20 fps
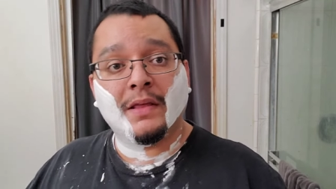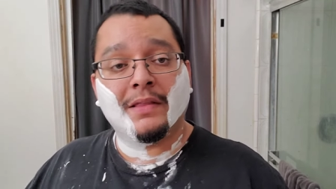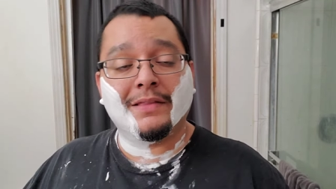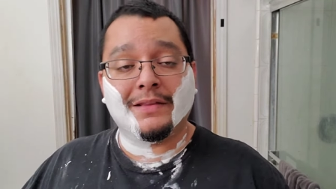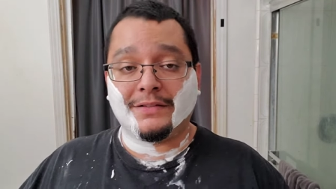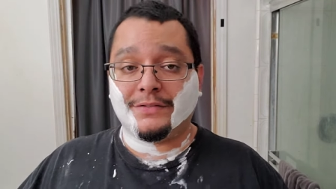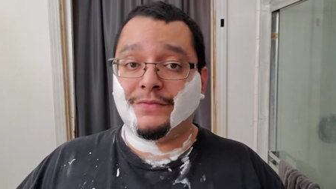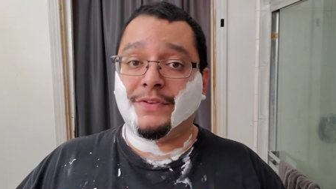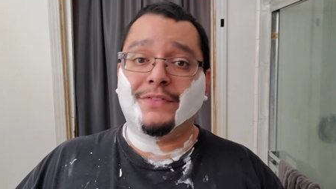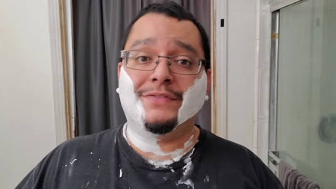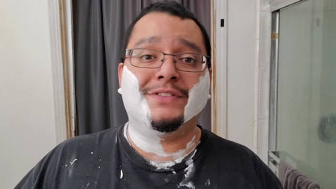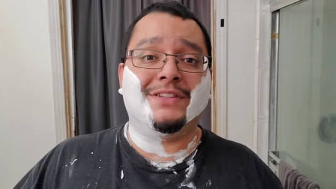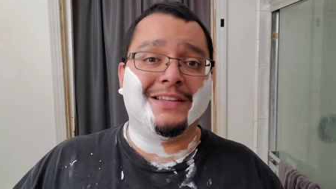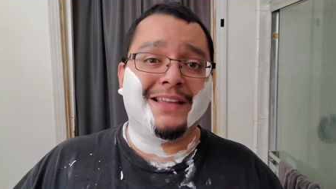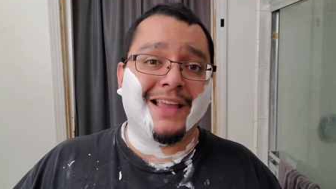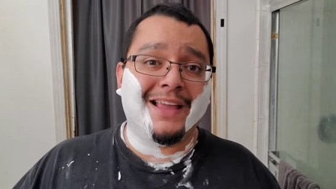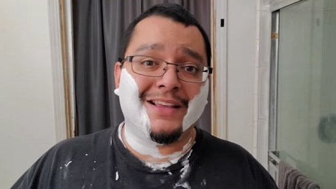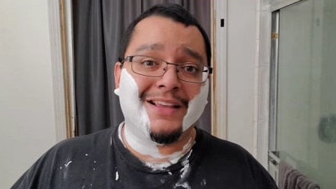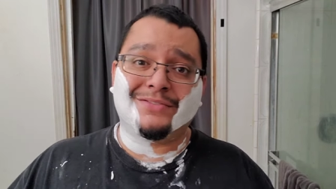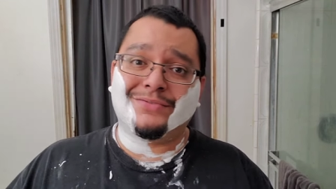this
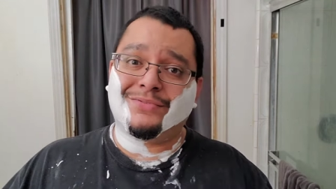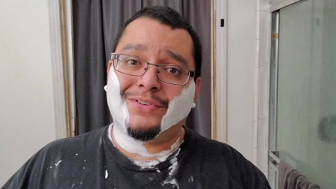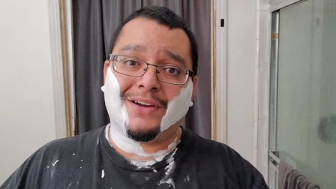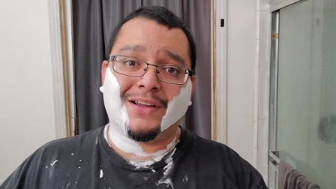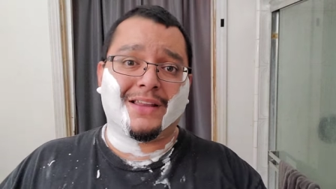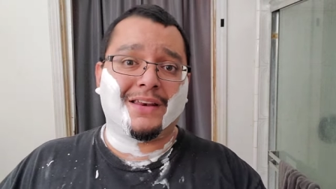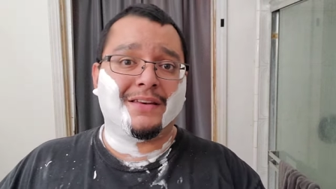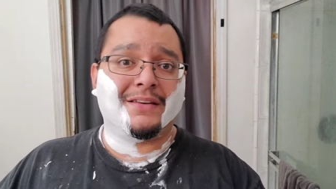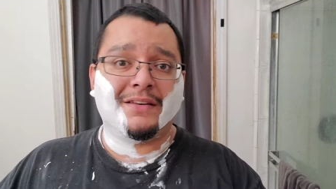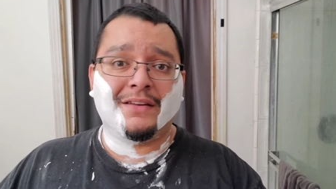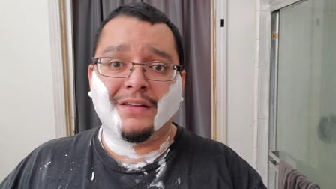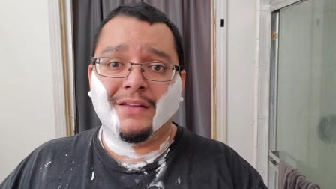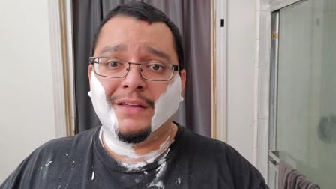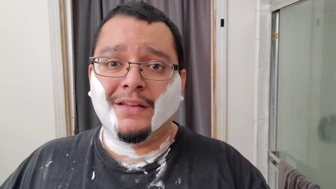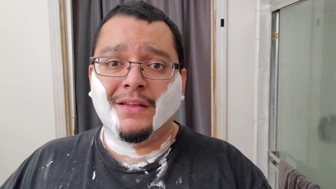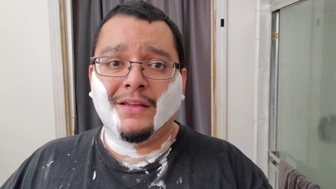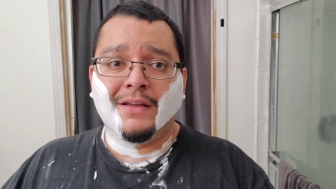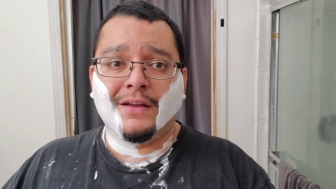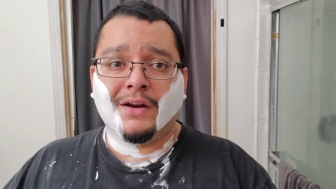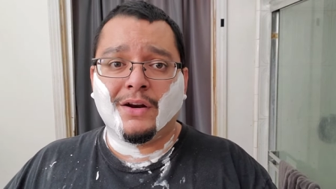15K is fucking
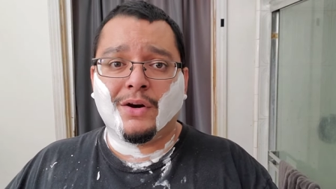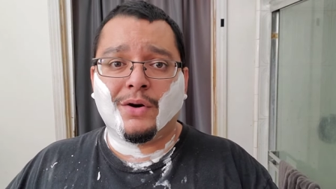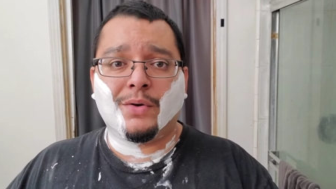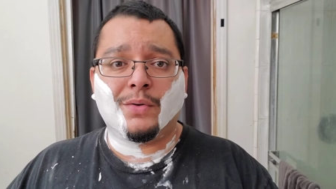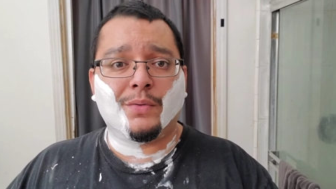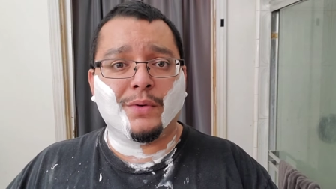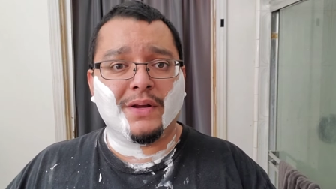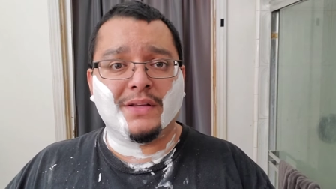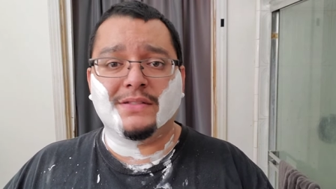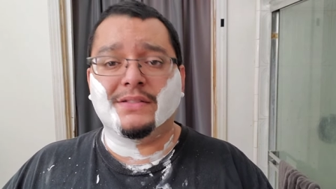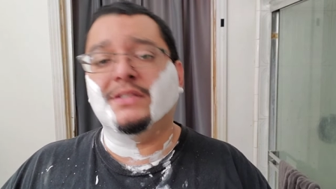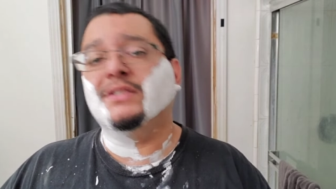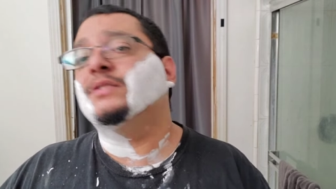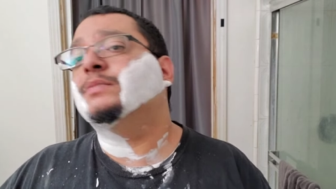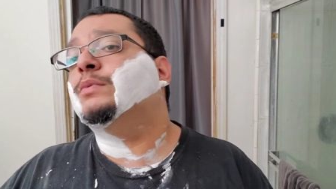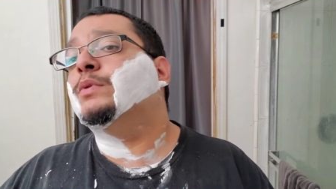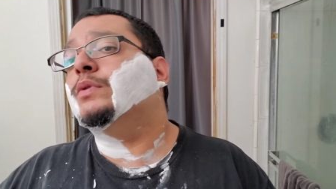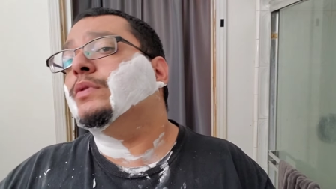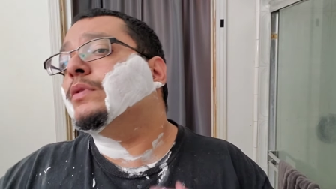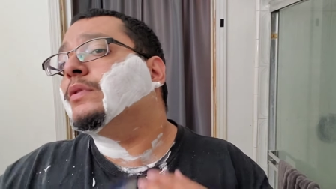crazy
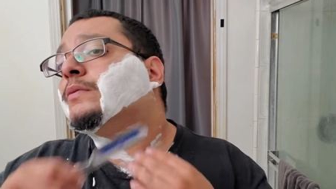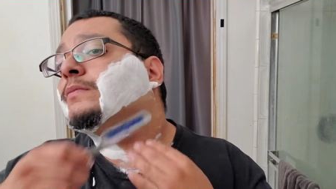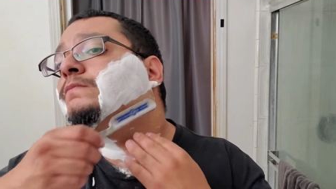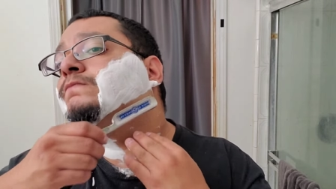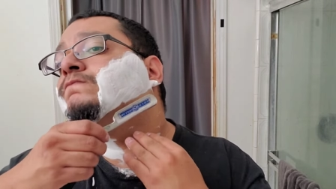smooth.